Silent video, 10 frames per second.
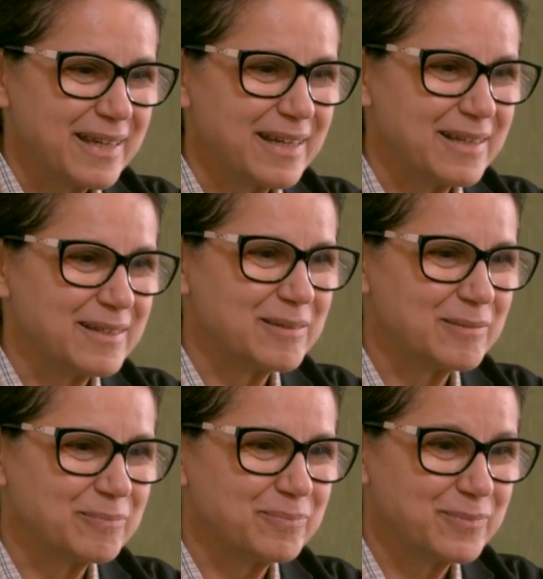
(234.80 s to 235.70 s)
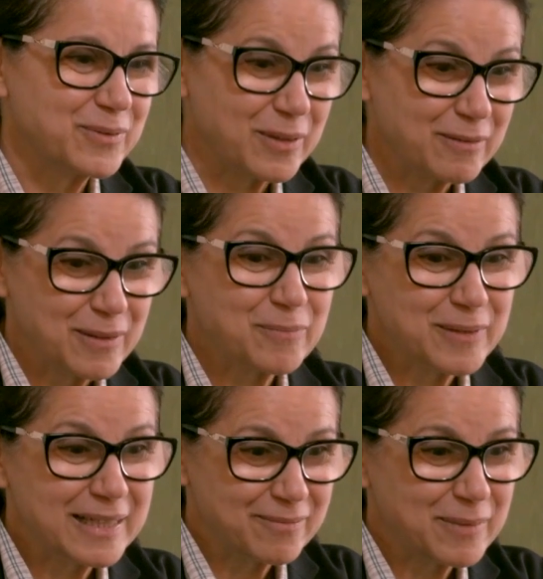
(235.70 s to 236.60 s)
to give them
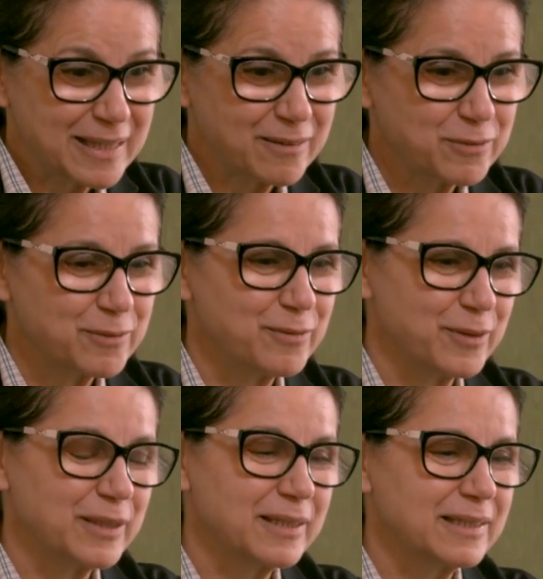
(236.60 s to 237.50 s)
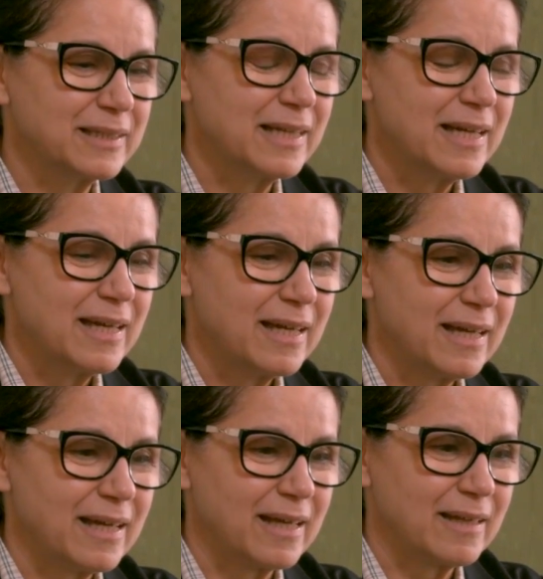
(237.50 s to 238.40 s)
really meaningful work,
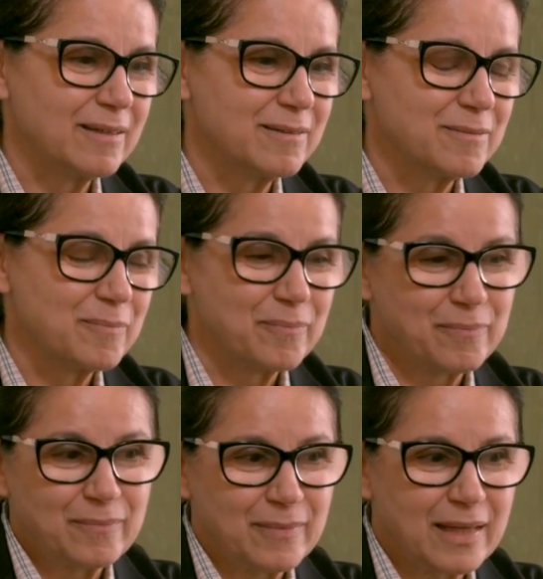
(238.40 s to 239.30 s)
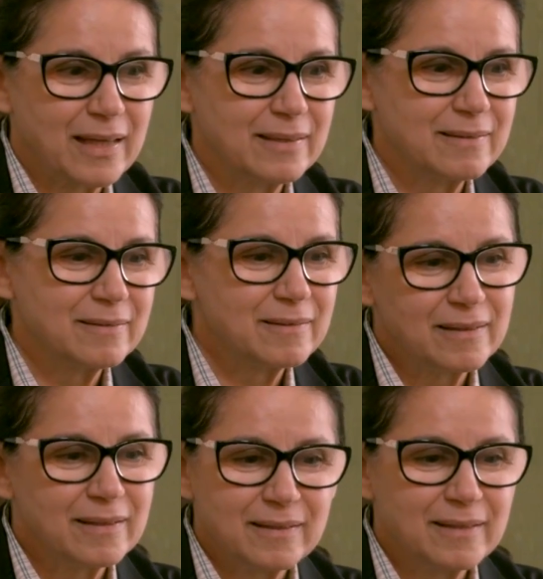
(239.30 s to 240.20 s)
and
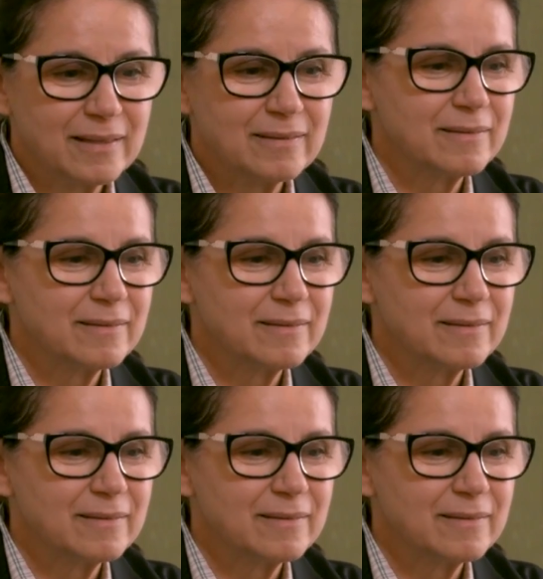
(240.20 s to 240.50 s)
that